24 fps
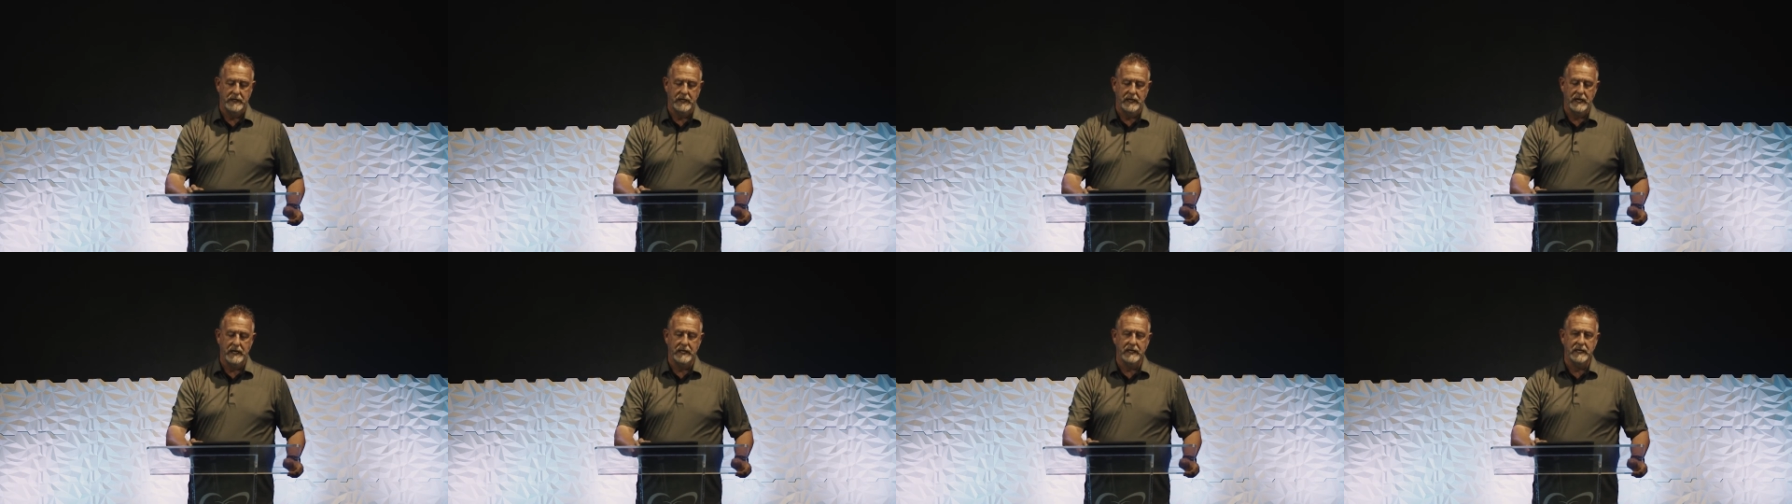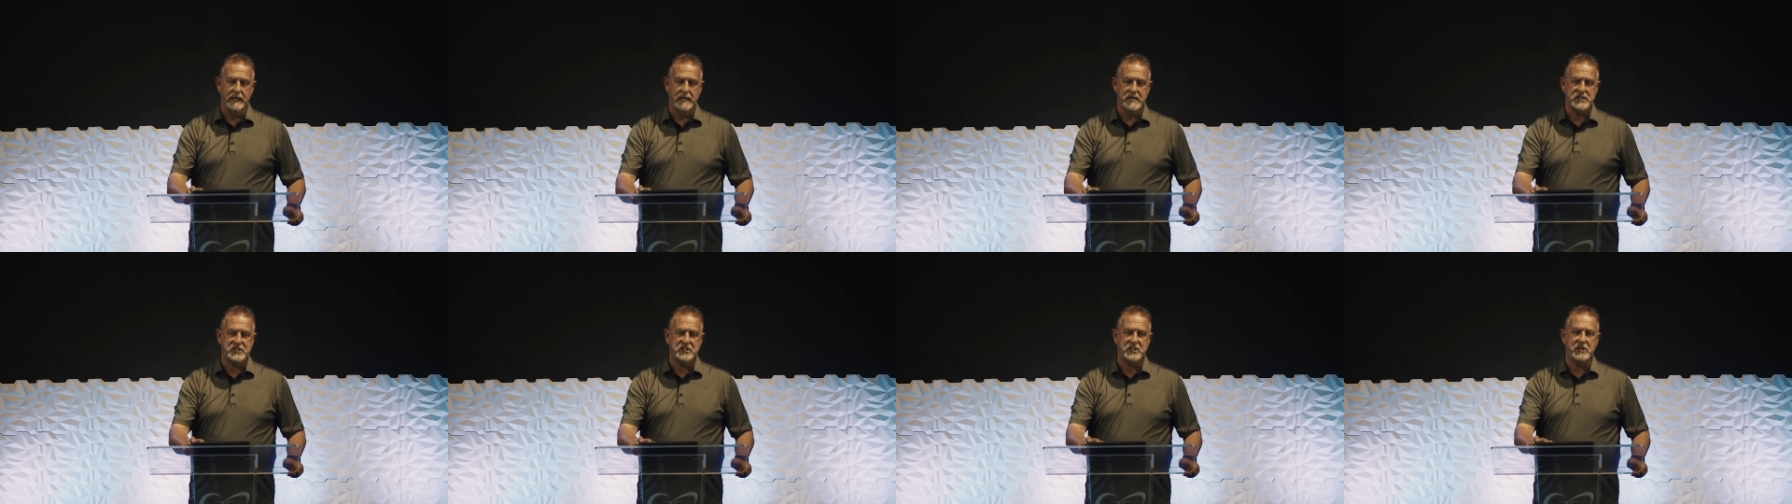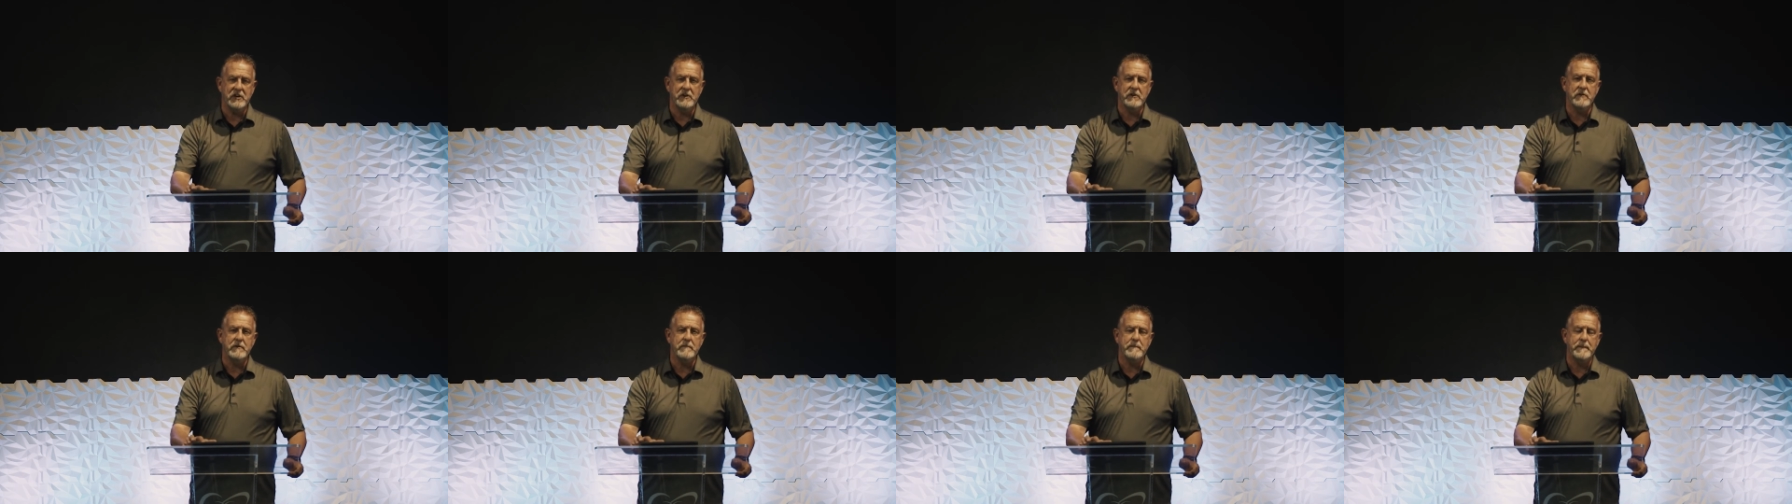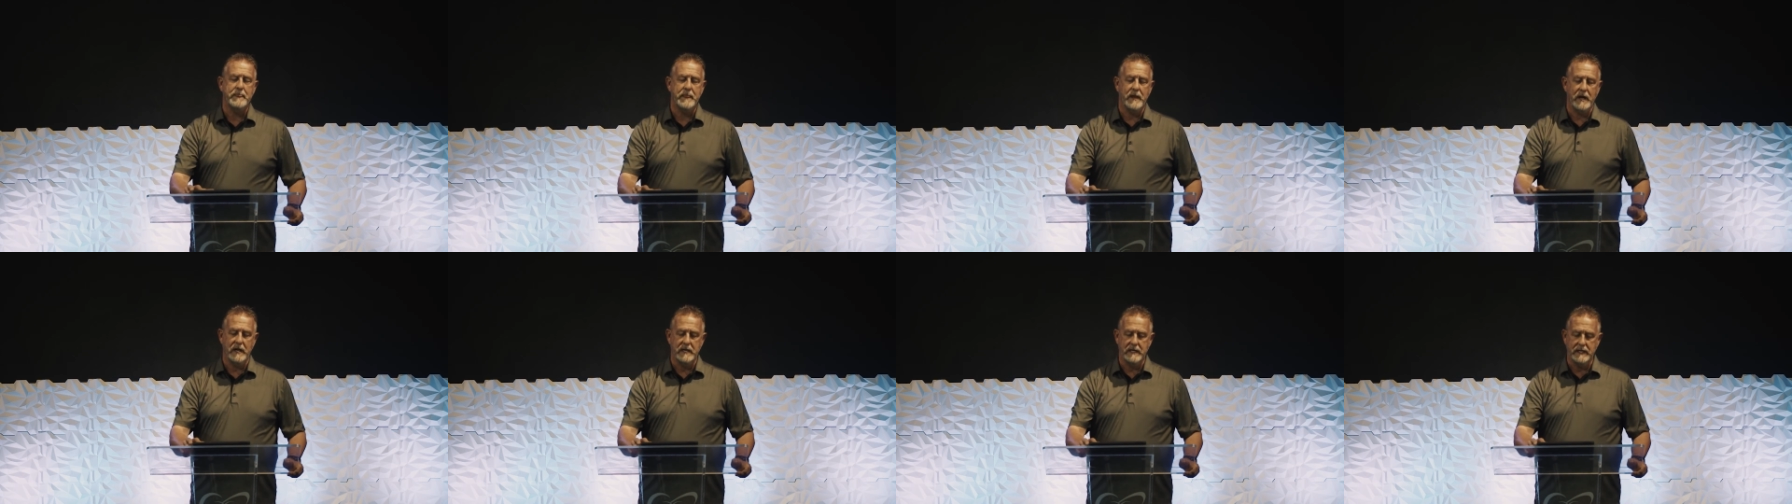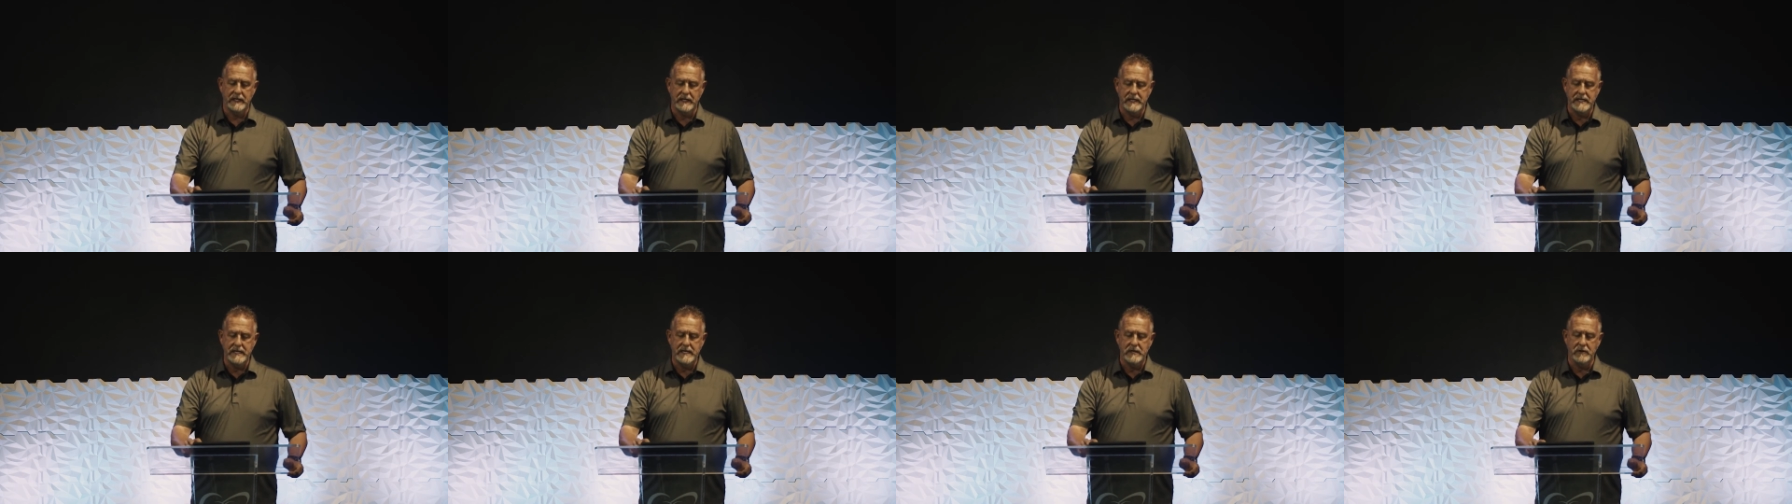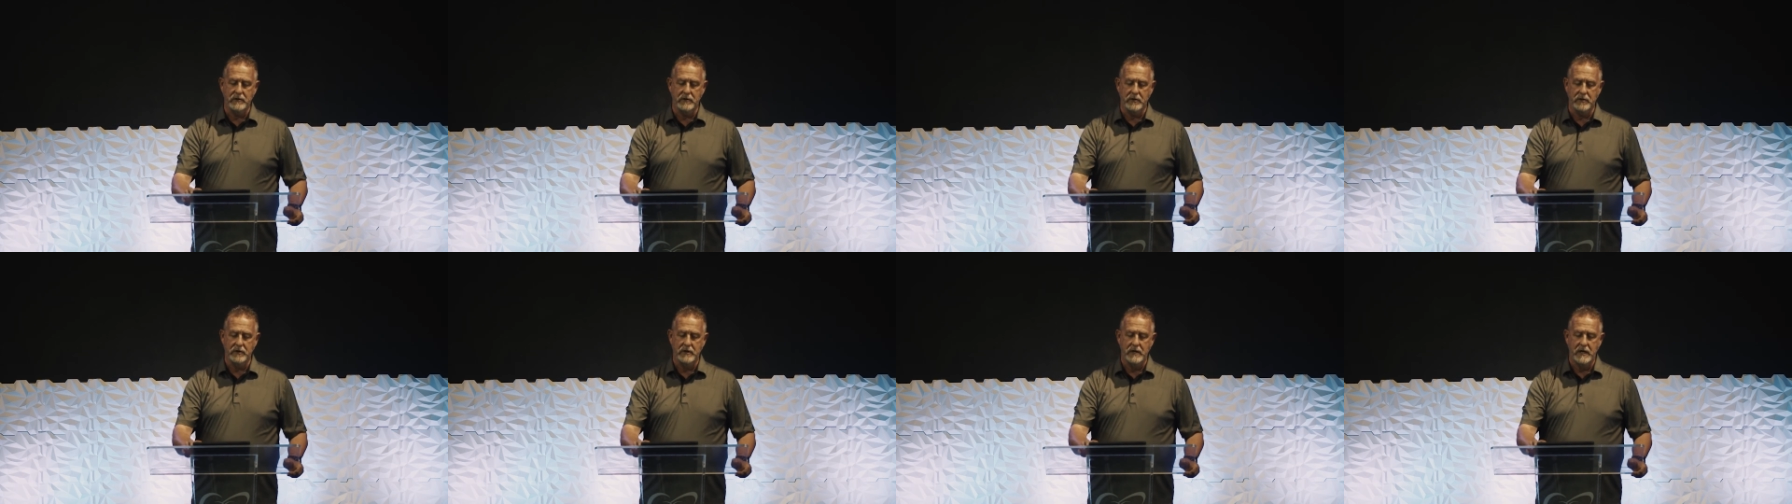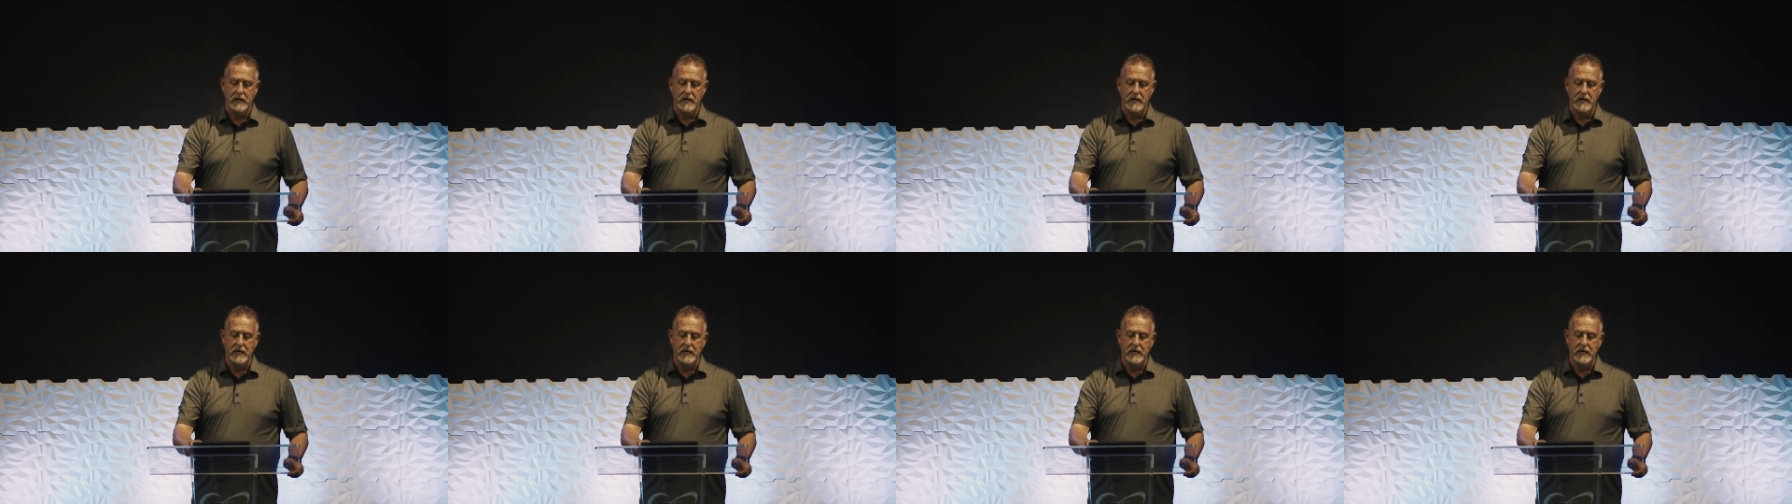A listener, a leaner,